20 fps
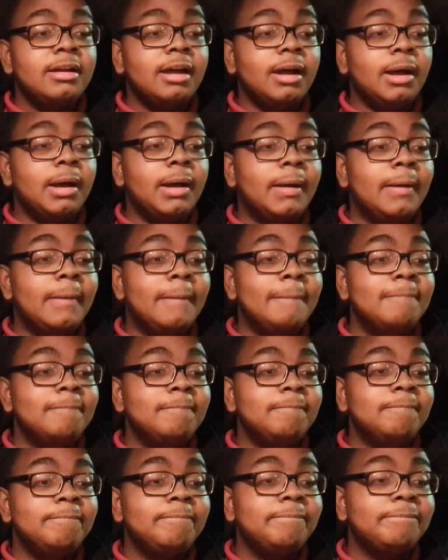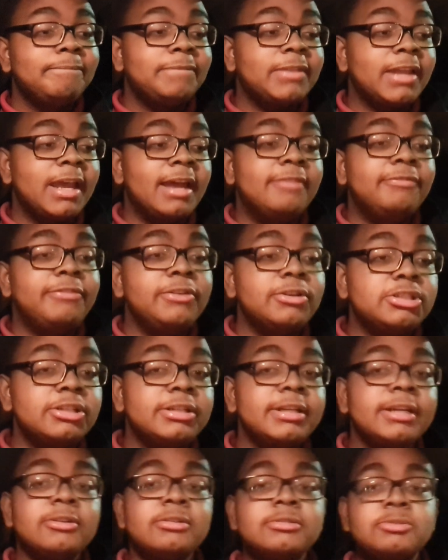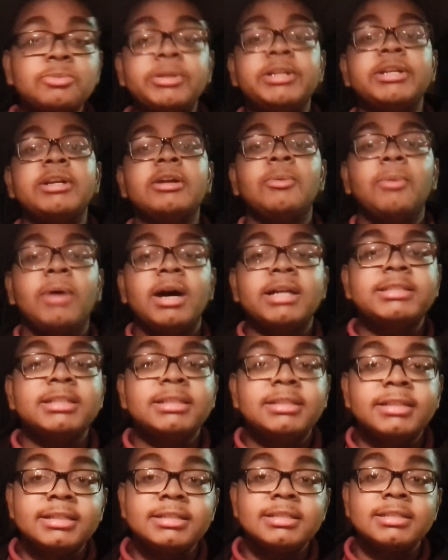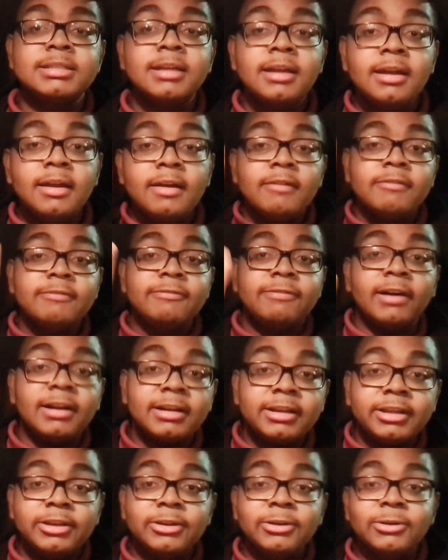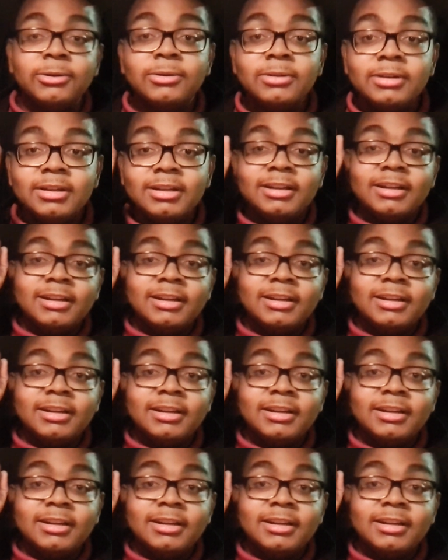Um, and future diddles, when you're watching this, fuck you.